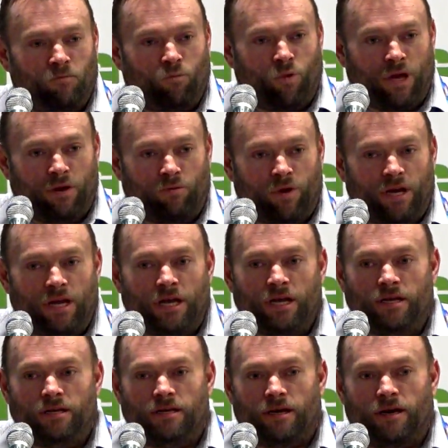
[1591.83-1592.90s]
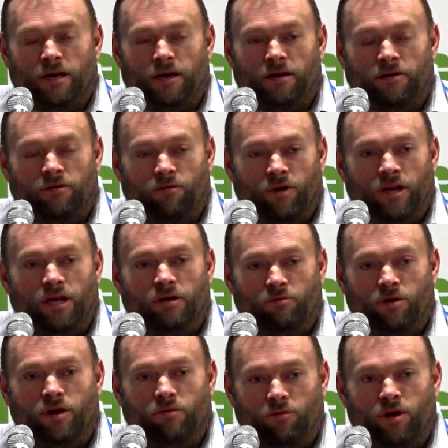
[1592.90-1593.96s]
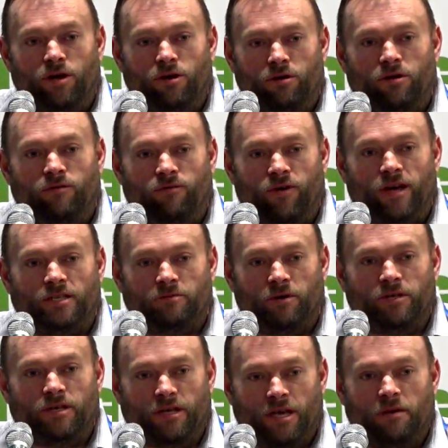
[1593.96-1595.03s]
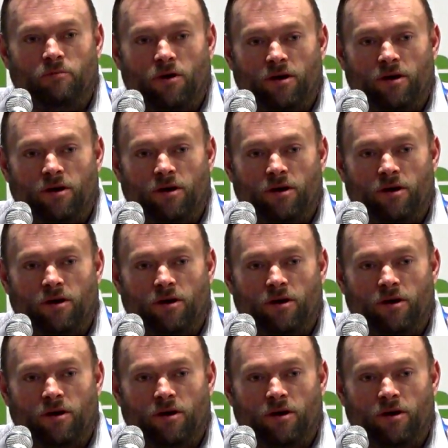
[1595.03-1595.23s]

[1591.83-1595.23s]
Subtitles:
we need renewed investment to keep